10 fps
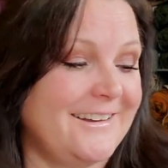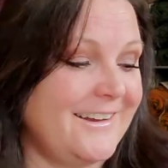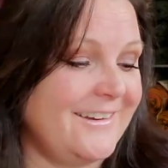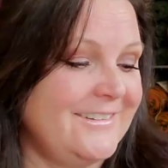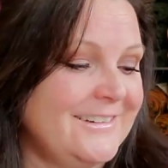
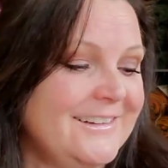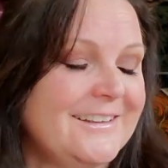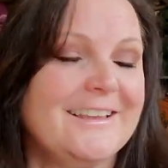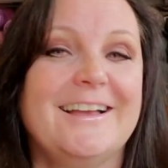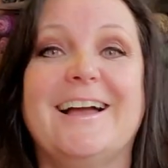I
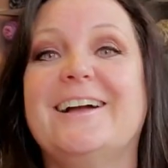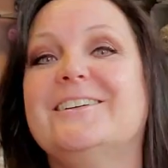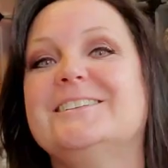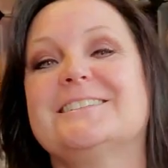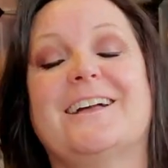
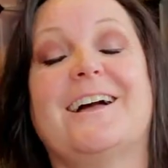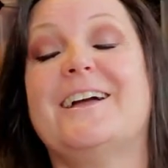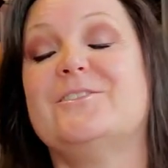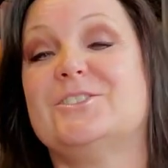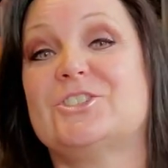was
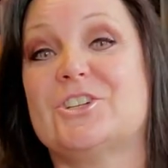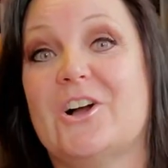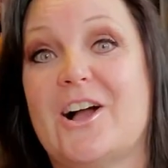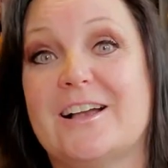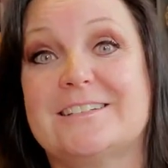I was
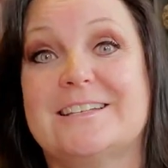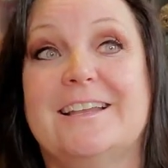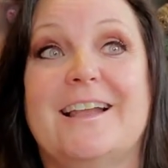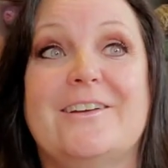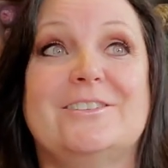shocked,
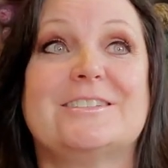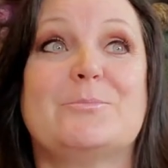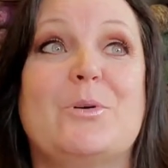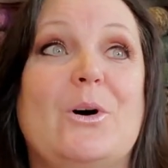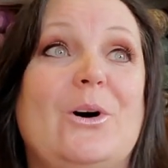and I was
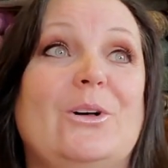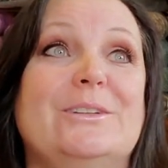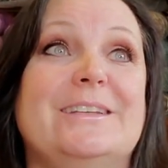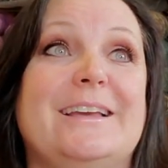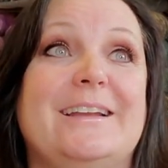
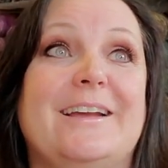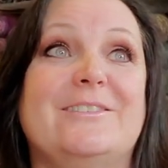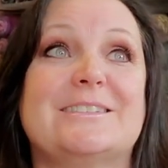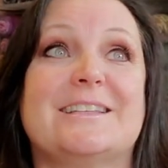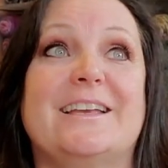appalled, and I
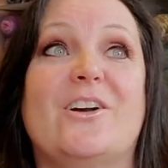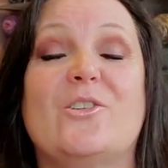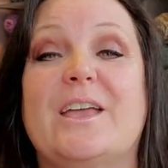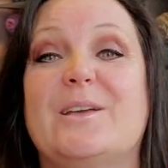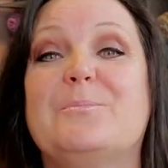was like,
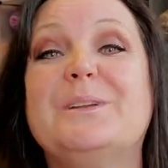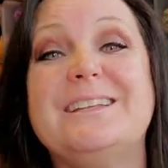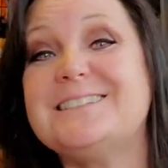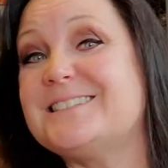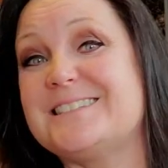okay, but
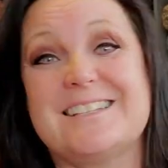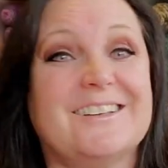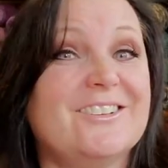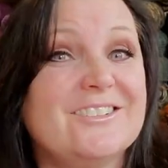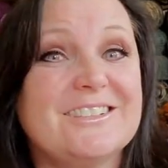it's
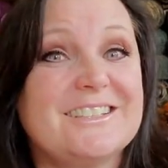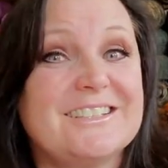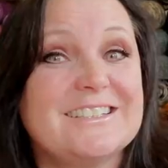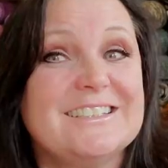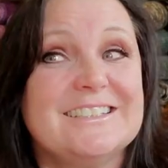silk,
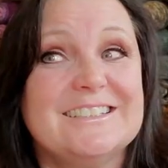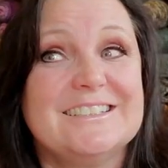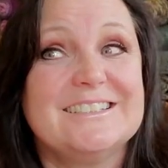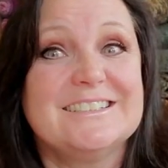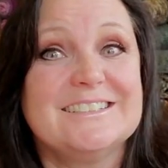
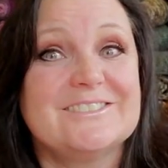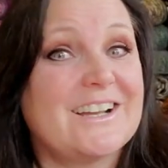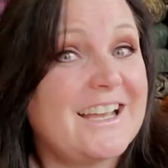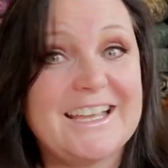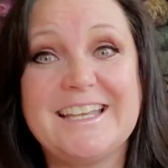
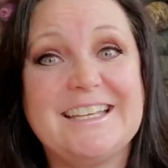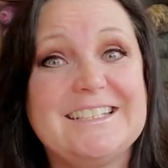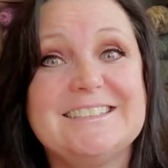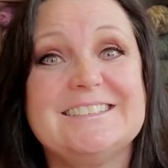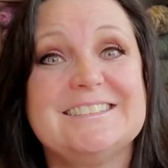
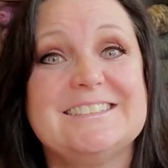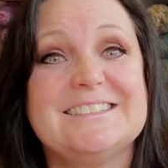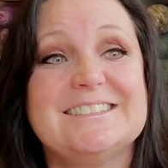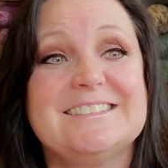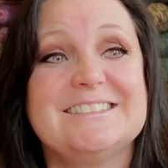right?
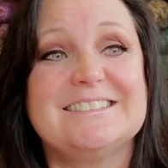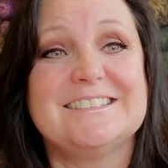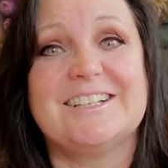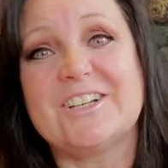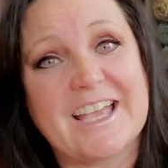
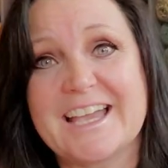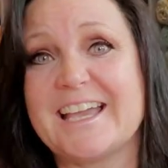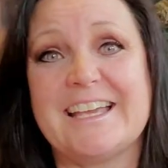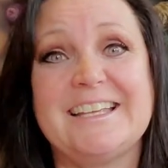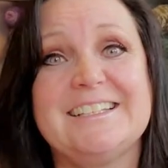
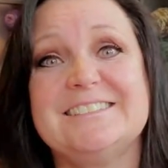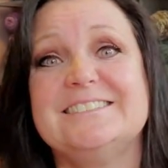Okay.